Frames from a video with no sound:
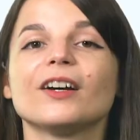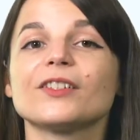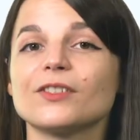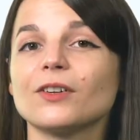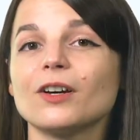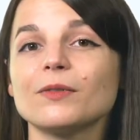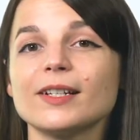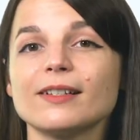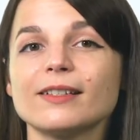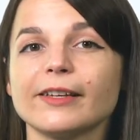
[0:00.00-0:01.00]
Strong
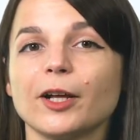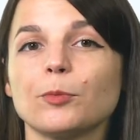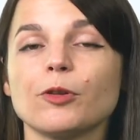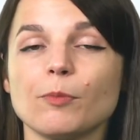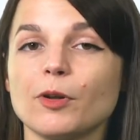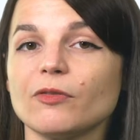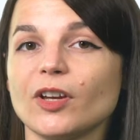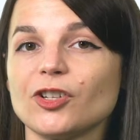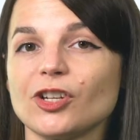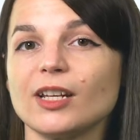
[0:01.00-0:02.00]
reasons help with
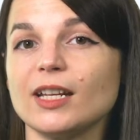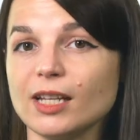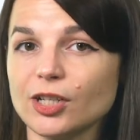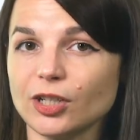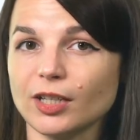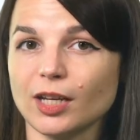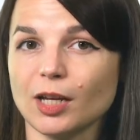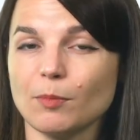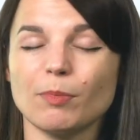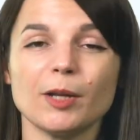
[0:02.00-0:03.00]
motivation initially,
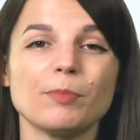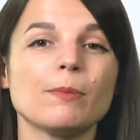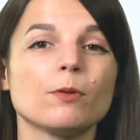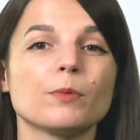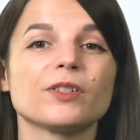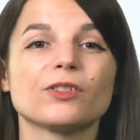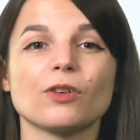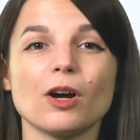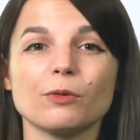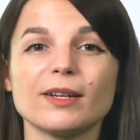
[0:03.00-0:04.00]
but people with
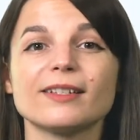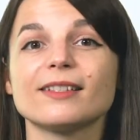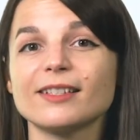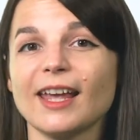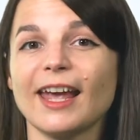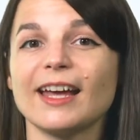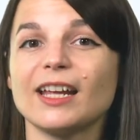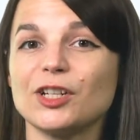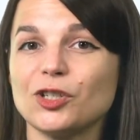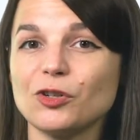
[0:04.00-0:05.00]
strong reasons can
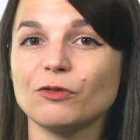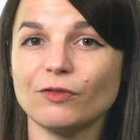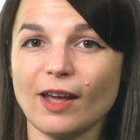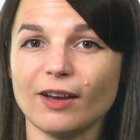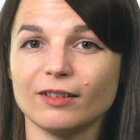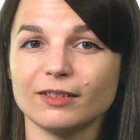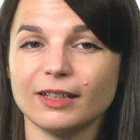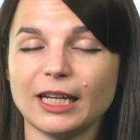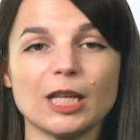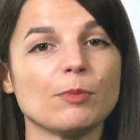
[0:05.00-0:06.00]
and do fail,
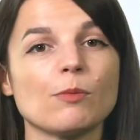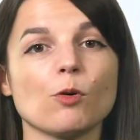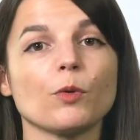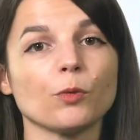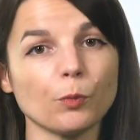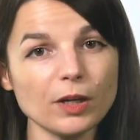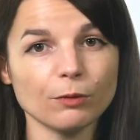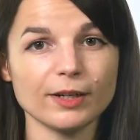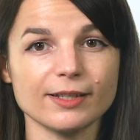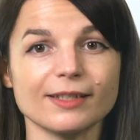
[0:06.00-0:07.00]
and people with weak
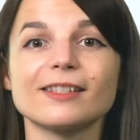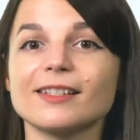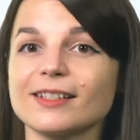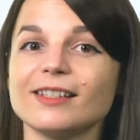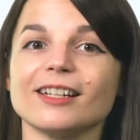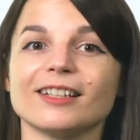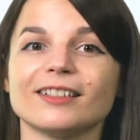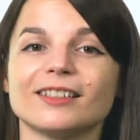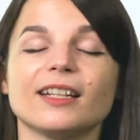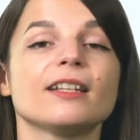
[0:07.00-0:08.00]
reasons succeed.
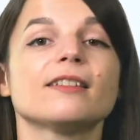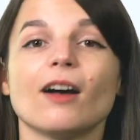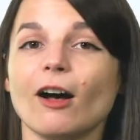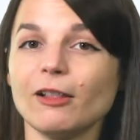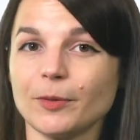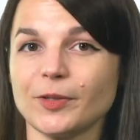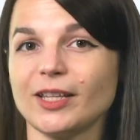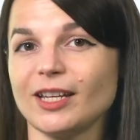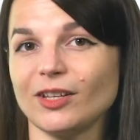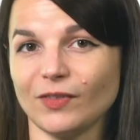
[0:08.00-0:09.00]
It's all up to
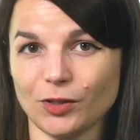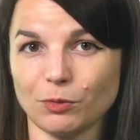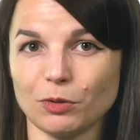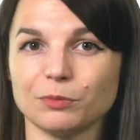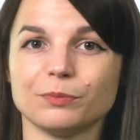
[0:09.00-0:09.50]
the individual.